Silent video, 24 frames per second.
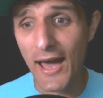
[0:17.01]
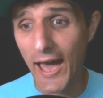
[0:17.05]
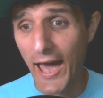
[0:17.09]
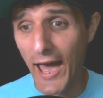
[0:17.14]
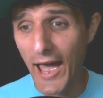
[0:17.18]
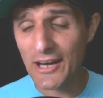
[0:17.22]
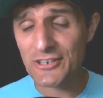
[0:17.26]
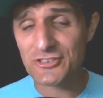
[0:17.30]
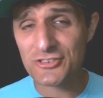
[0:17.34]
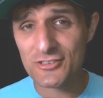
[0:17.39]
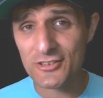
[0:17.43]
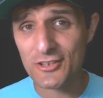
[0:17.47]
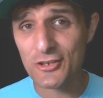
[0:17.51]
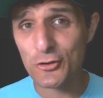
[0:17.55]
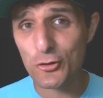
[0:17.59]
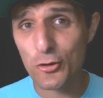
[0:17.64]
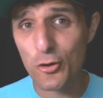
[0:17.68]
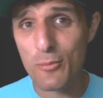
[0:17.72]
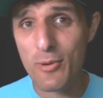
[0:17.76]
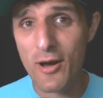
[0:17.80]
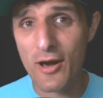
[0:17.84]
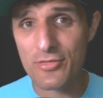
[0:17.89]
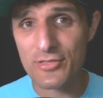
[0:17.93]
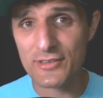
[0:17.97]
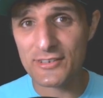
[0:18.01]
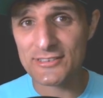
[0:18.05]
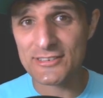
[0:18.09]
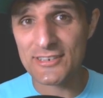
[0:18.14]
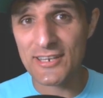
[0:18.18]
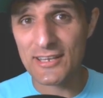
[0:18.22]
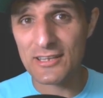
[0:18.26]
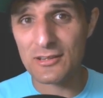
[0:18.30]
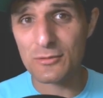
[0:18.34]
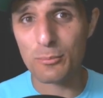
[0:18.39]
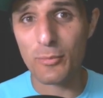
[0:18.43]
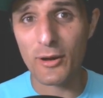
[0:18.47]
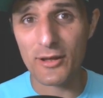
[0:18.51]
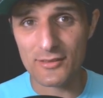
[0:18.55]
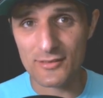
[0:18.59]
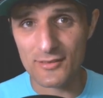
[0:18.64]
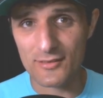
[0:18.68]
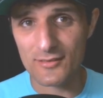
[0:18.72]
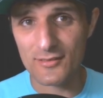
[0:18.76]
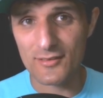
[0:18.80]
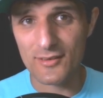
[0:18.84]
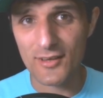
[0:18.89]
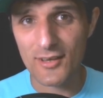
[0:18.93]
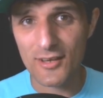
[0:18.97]
actually knew about this hidden
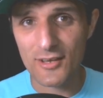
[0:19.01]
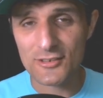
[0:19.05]
button.